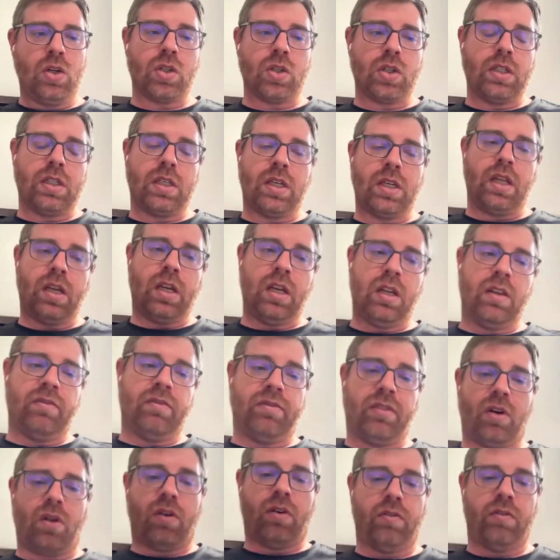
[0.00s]
usually
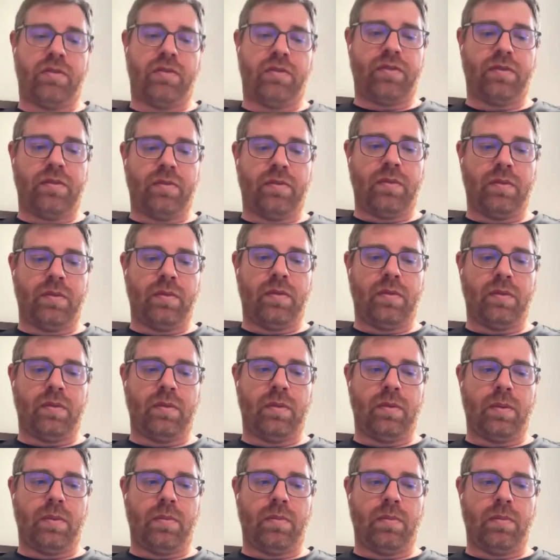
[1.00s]
didn't involve
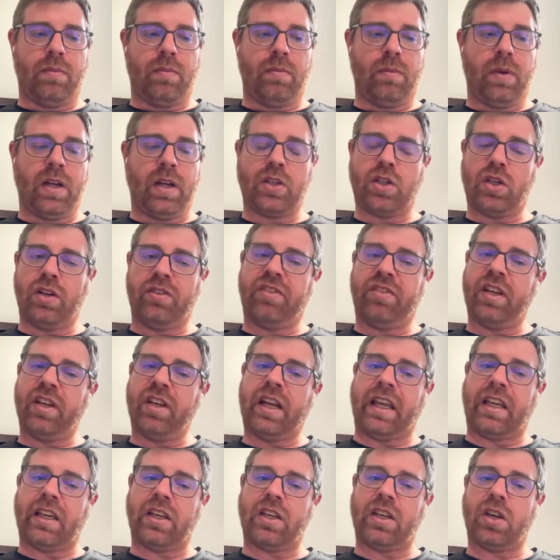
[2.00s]
much,
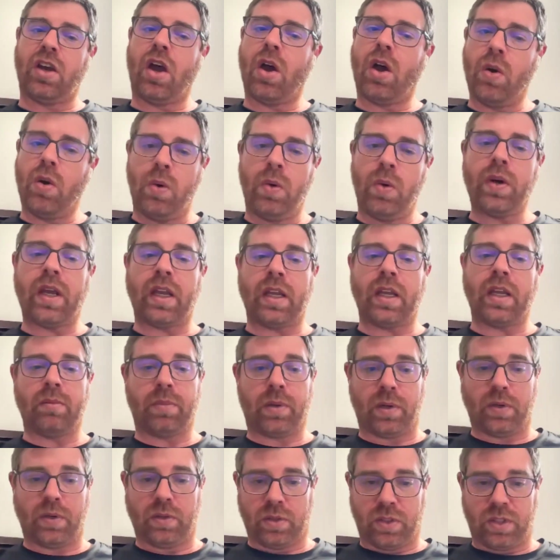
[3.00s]
if any,
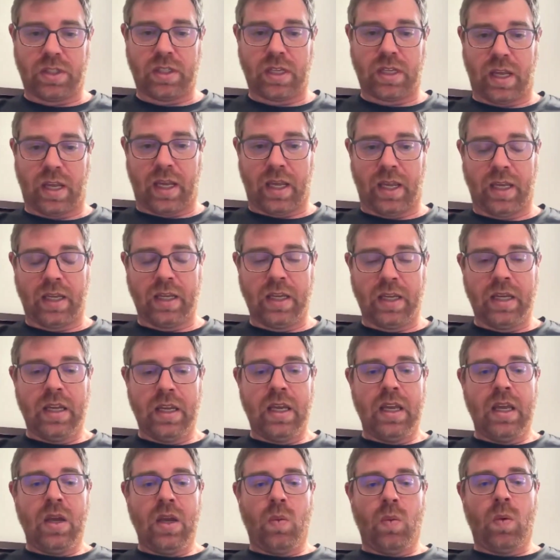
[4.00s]
coding per se.
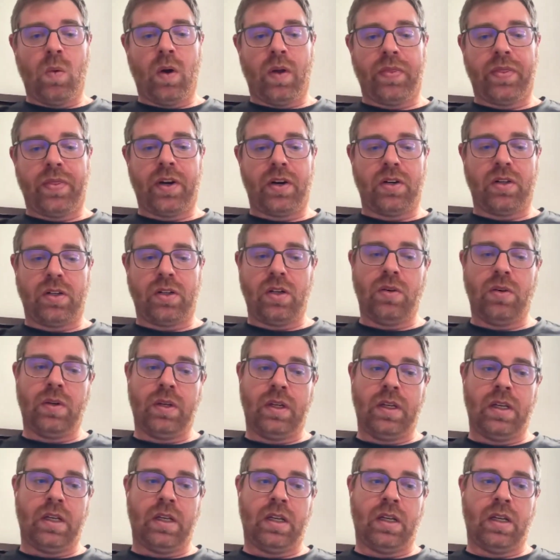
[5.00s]
What they're
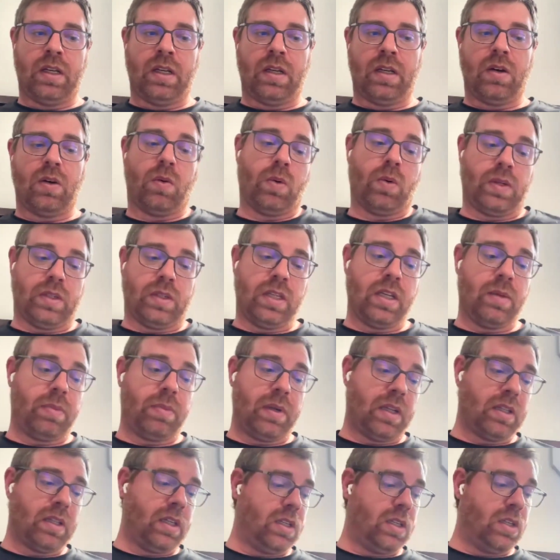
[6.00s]
doing, or would
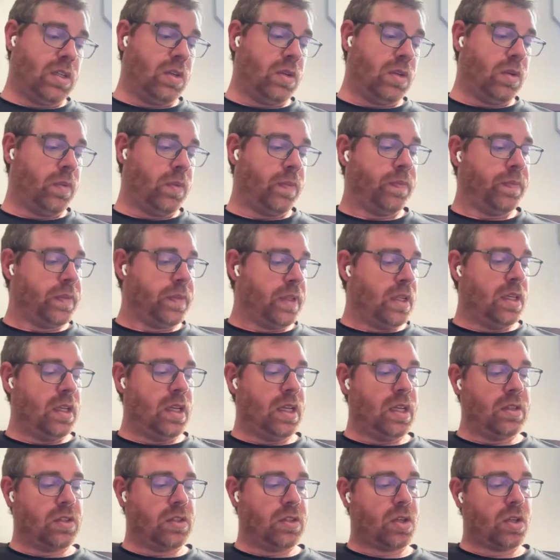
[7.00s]
typically do,
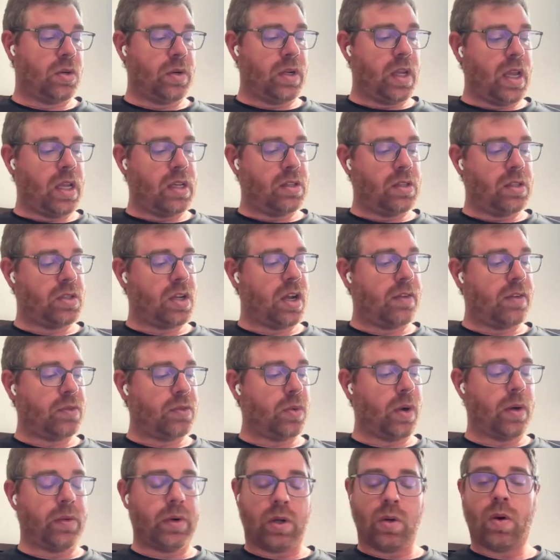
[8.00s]
is create
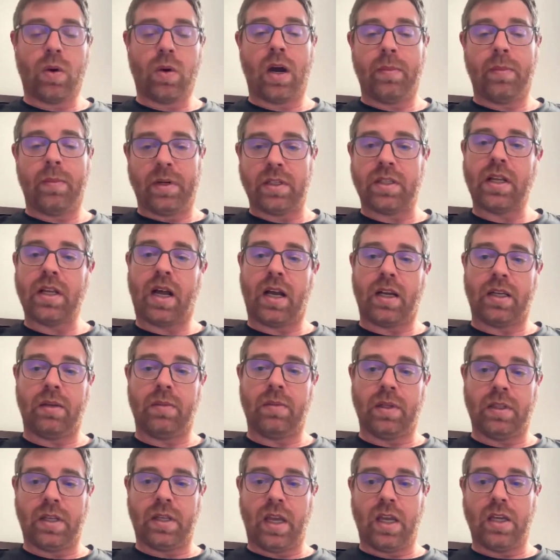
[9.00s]
software requirements
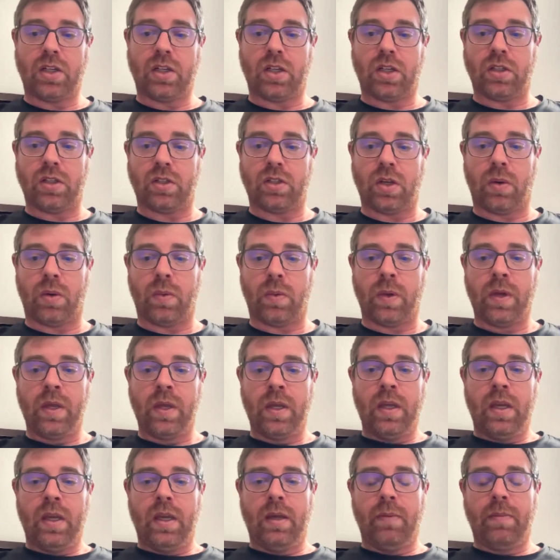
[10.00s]
documentation.
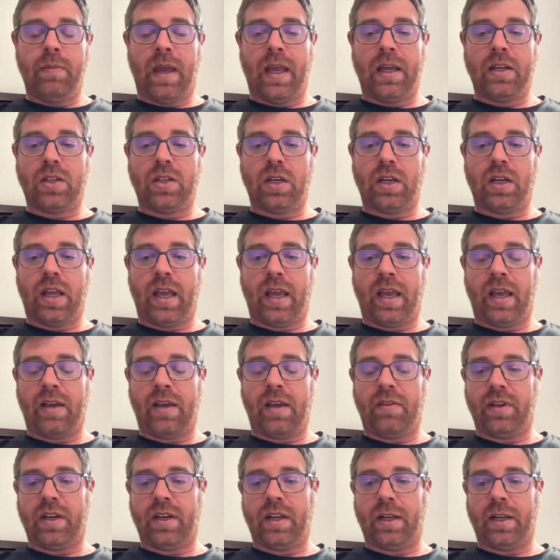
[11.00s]
So imagine
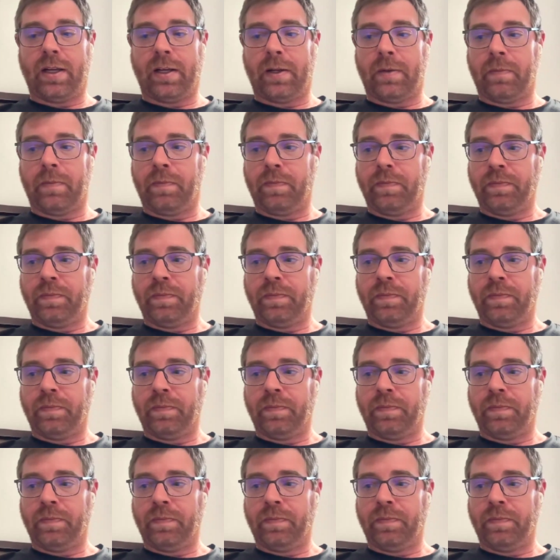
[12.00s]
having